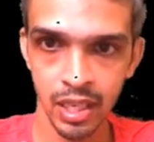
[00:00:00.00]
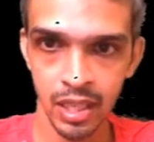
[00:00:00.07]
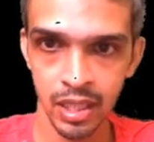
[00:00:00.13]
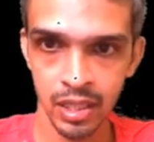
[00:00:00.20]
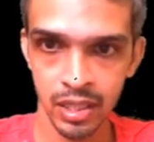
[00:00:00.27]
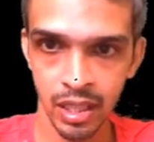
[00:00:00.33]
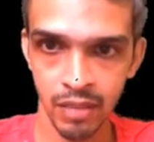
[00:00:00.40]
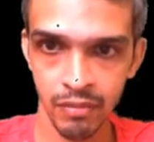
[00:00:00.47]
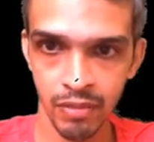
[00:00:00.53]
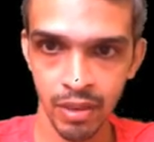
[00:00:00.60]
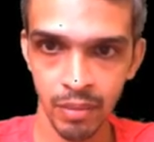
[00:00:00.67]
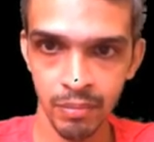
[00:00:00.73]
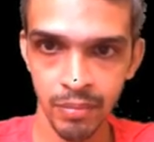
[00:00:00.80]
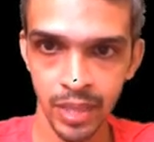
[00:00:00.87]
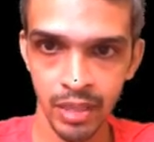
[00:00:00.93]
then
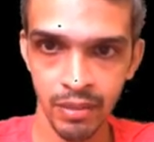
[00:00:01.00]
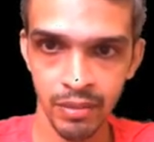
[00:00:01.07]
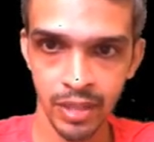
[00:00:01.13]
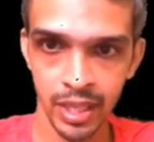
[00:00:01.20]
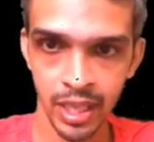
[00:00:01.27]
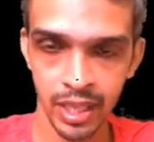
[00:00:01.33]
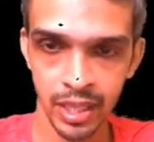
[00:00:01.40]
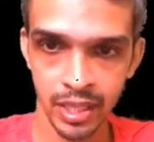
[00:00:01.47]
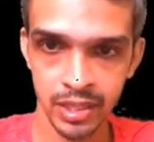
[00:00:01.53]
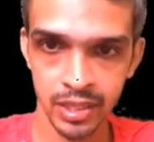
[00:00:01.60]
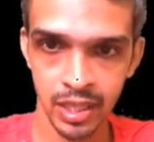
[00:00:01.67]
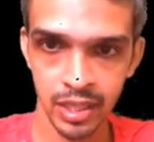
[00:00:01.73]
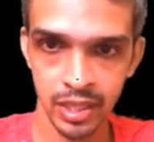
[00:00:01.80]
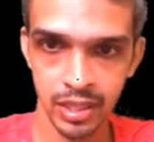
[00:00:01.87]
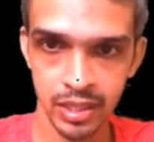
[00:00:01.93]
from B we can
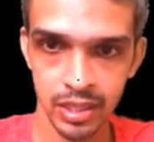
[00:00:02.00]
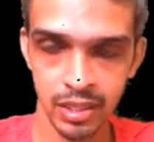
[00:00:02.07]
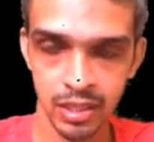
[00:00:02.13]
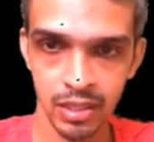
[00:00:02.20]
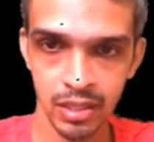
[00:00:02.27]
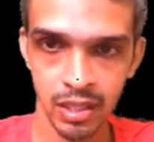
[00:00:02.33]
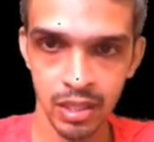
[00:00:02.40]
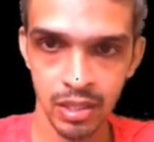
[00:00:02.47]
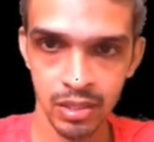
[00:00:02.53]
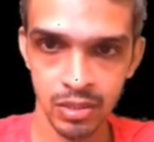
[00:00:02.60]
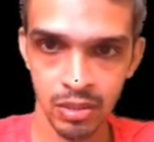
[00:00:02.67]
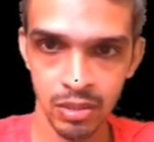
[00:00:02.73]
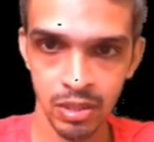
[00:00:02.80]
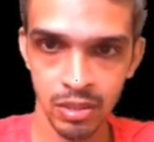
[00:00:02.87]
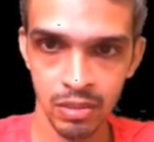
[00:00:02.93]
consider this.
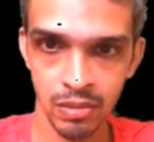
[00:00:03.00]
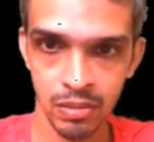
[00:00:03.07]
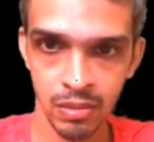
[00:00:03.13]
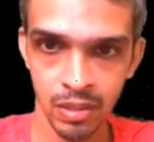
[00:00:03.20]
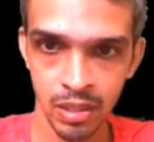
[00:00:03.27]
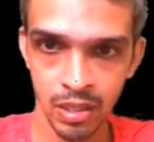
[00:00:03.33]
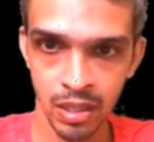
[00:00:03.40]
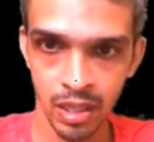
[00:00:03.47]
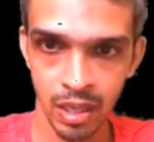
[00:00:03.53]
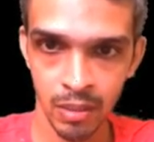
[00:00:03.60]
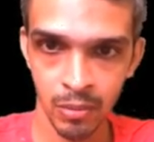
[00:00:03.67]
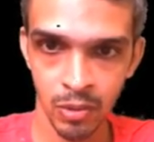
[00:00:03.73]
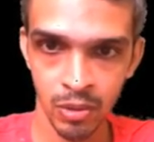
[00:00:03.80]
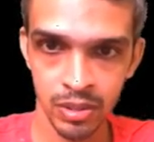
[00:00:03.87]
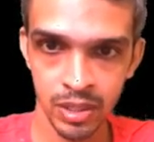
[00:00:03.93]
So,
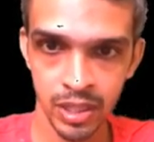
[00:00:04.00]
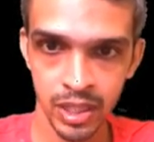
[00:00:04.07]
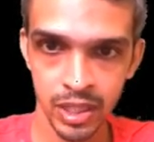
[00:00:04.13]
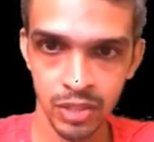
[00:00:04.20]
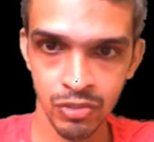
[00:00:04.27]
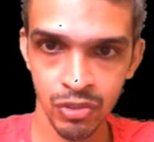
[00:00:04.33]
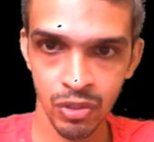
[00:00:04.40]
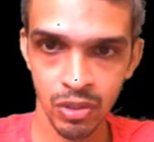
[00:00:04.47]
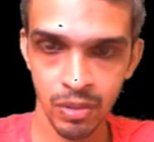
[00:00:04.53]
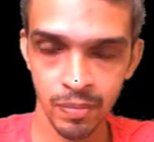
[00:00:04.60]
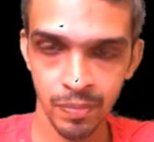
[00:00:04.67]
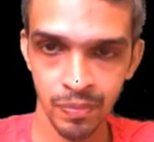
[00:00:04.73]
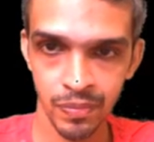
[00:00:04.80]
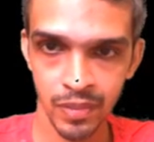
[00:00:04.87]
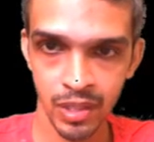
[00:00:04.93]
among these 4,
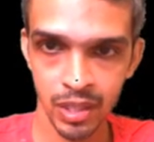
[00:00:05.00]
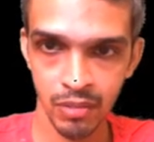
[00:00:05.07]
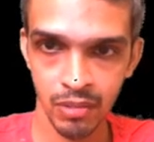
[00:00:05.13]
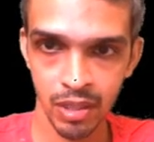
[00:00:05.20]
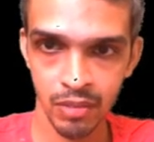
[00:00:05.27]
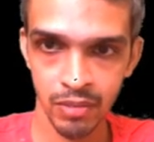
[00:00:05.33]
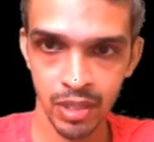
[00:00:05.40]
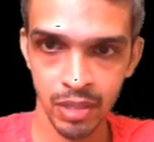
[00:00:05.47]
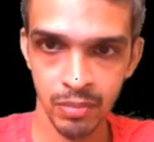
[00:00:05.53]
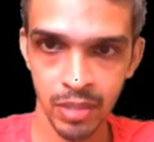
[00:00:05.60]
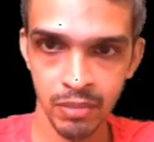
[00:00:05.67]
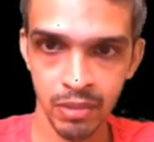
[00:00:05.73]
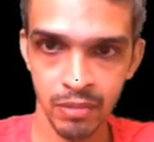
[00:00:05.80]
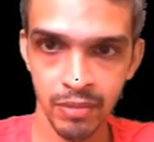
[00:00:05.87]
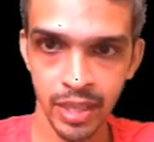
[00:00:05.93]
the one with the
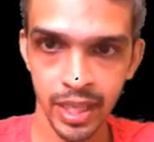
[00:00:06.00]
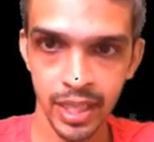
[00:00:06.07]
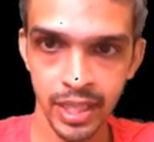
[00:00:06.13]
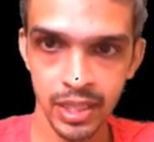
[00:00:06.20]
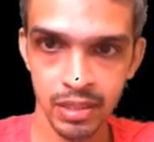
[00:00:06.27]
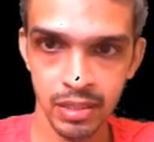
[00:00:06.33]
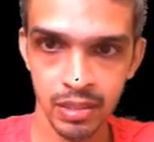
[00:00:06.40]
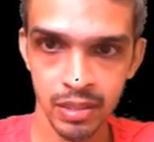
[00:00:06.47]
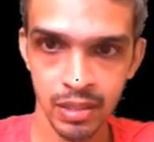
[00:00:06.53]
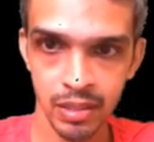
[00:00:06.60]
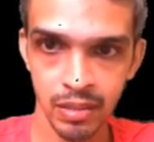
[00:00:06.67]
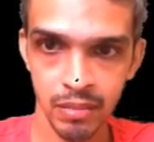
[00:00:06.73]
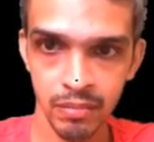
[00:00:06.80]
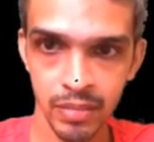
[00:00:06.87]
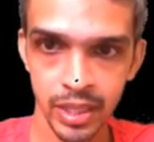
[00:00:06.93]
minimum weight is
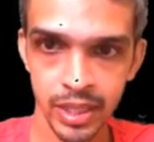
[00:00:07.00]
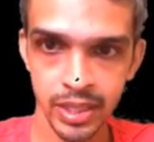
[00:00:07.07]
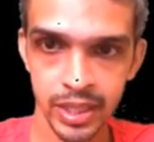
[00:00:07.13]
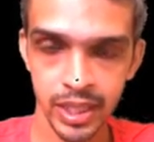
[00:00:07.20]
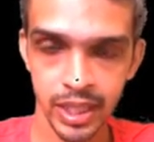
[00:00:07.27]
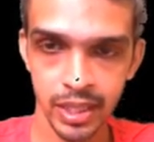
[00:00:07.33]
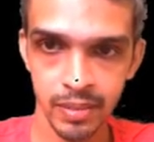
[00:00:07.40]
BC